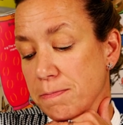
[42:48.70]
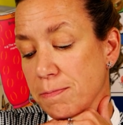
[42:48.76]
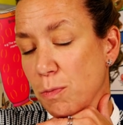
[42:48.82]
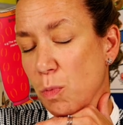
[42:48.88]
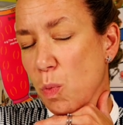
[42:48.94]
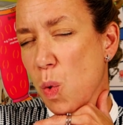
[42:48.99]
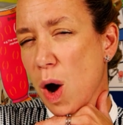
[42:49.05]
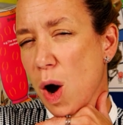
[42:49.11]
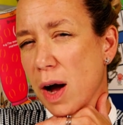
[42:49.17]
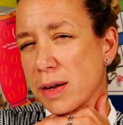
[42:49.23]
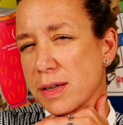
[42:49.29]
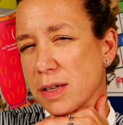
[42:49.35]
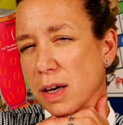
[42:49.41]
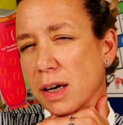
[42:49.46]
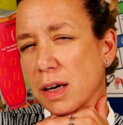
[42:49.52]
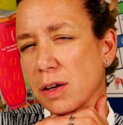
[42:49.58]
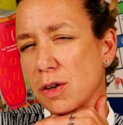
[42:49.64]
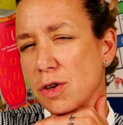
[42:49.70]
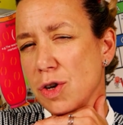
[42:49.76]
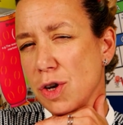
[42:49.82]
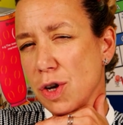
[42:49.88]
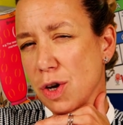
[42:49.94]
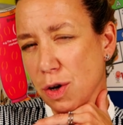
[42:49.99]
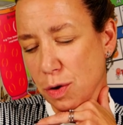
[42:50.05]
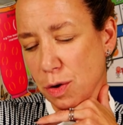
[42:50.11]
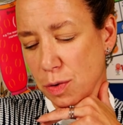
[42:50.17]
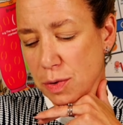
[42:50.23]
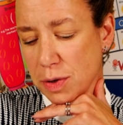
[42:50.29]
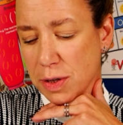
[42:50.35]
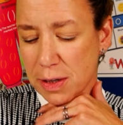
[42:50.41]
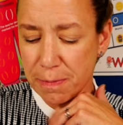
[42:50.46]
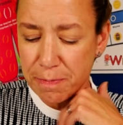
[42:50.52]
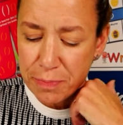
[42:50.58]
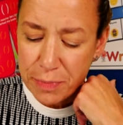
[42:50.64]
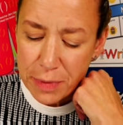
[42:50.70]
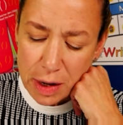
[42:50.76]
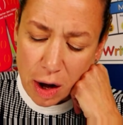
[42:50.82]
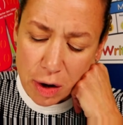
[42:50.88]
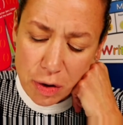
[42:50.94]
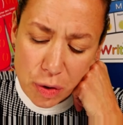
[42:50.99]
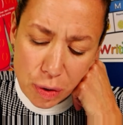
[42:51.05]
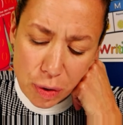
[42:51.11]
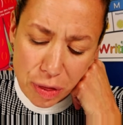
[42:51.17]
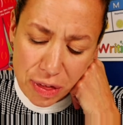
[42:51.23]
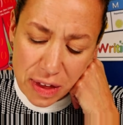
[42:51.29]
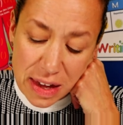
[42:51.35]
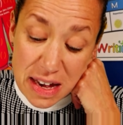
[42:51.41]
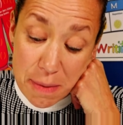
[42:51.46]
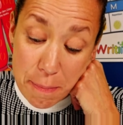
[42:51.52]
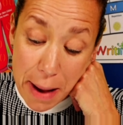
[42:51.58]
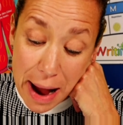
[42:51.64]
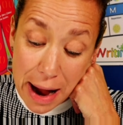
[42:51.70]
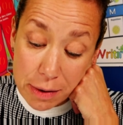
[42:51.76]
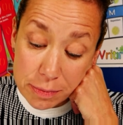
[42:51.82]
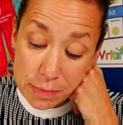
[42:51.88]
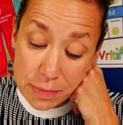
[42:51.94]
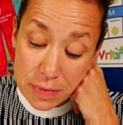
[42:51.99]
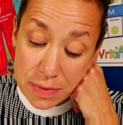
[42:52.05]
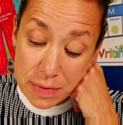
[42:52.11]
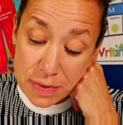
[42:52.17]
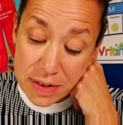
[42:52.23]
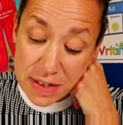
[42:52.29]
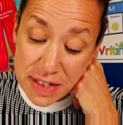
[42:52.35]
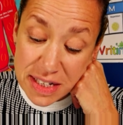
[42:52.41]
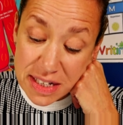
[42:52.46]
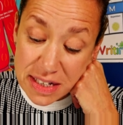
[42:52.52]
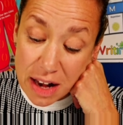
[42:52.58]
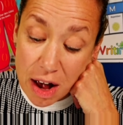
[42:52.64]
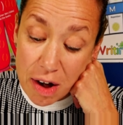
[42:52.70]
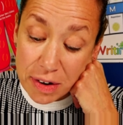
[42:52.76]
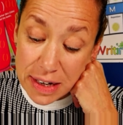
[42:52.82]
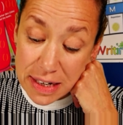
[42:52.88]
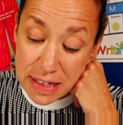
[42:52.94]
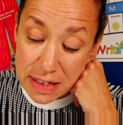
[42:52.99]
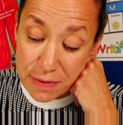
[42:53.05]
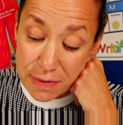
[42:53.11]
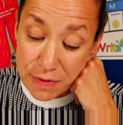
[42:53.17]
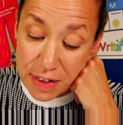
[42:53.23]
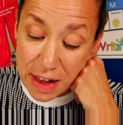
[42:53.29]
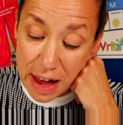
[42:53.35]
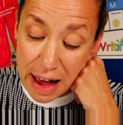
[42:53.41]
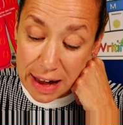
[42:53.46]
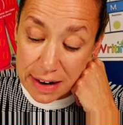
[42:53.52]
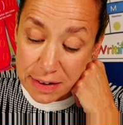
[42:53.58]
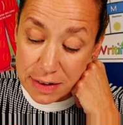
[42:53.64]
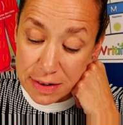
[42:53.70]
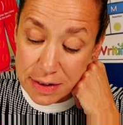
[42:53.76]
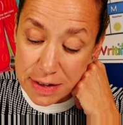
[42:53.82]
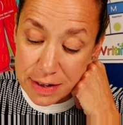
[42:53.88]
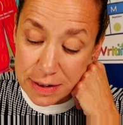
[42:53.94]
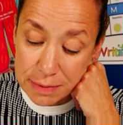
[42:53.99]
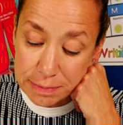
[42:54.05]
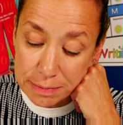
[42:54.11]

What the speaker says: words I can use. I could think about the size of the hand.